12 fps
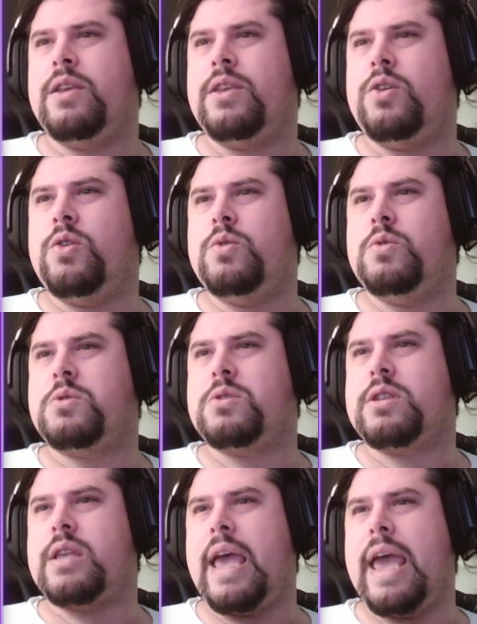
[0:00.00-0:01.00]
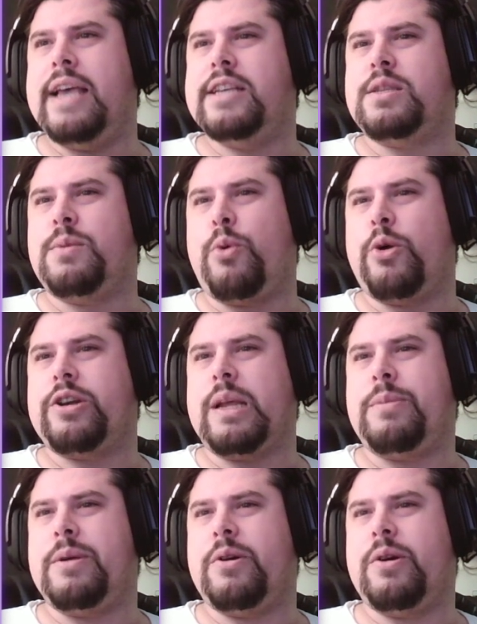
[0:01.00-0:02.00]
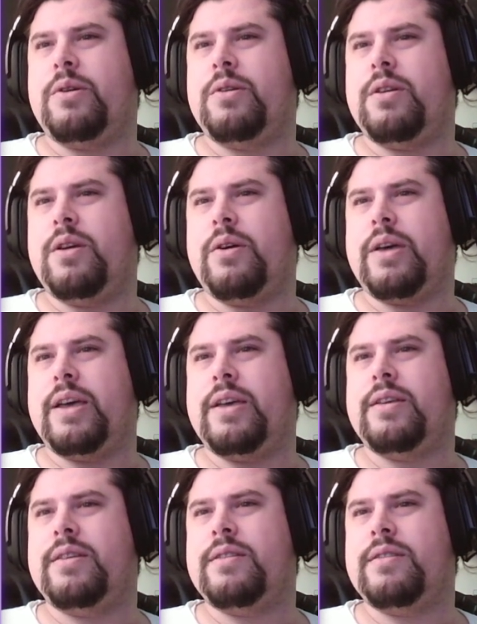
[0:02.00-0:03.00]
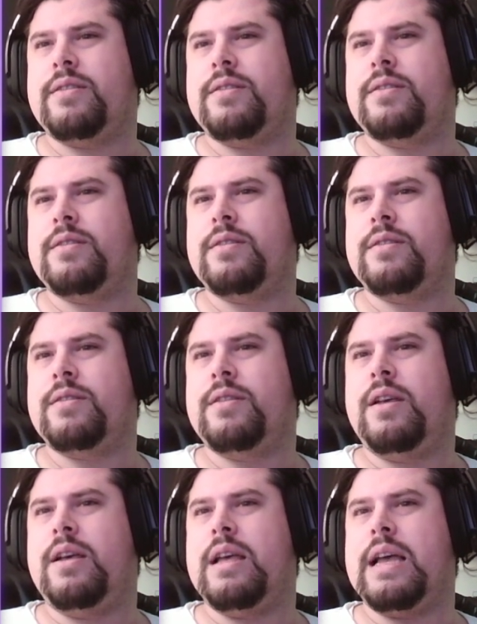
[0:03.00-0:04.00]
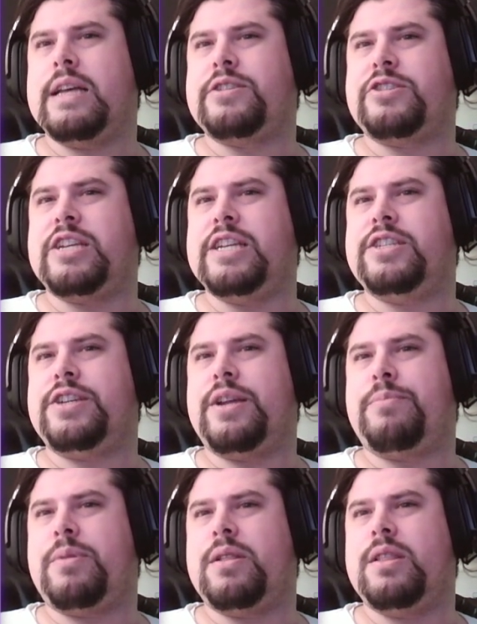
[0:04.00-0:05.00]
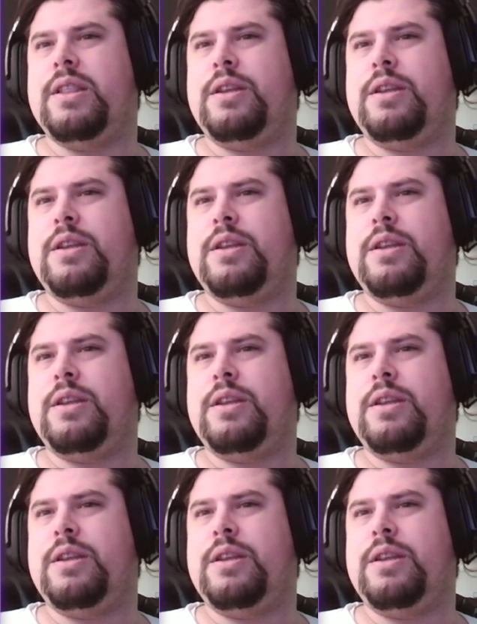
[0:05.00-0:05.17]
use a support type hero. Okay. We'll change it up a little